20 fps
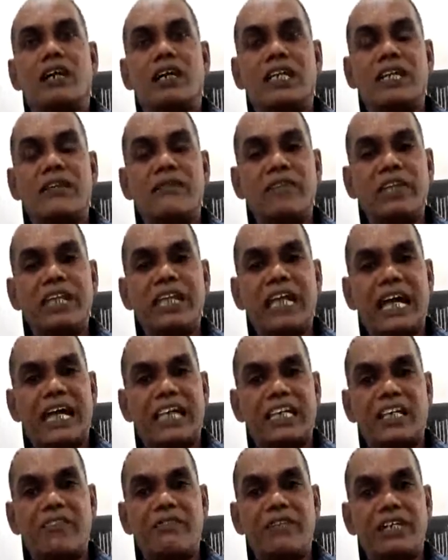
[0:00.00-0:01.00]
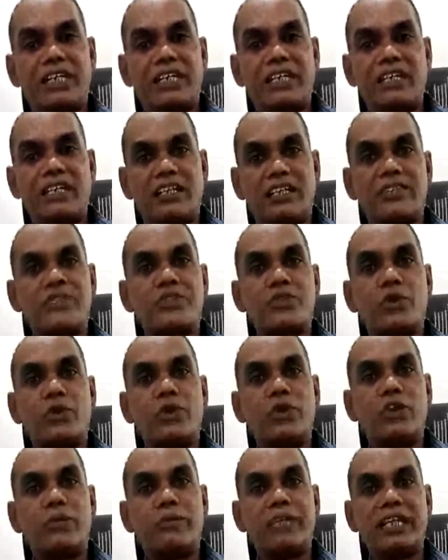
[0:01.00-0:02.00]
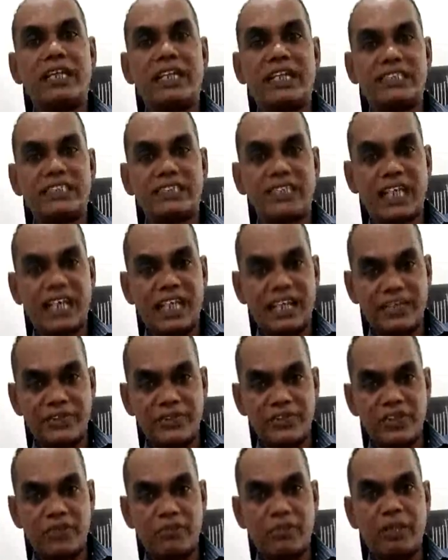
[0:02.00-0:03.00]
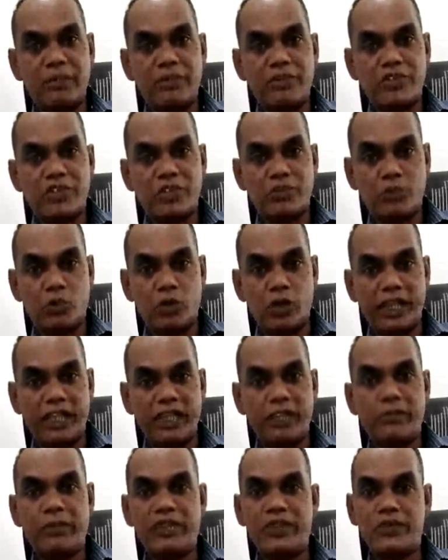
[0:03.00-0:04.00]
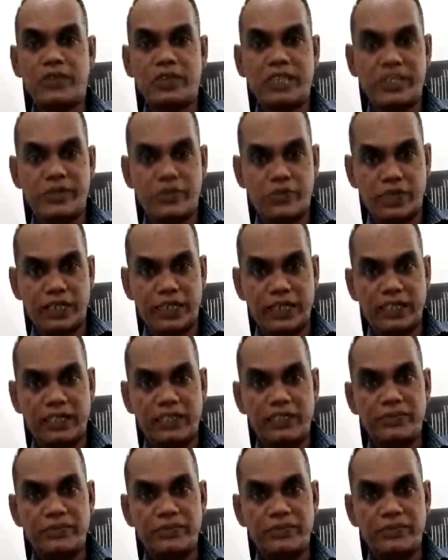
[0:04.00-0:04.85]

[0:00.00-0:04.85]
Every activity is going to be digitalized by Mr. Modi by 2020,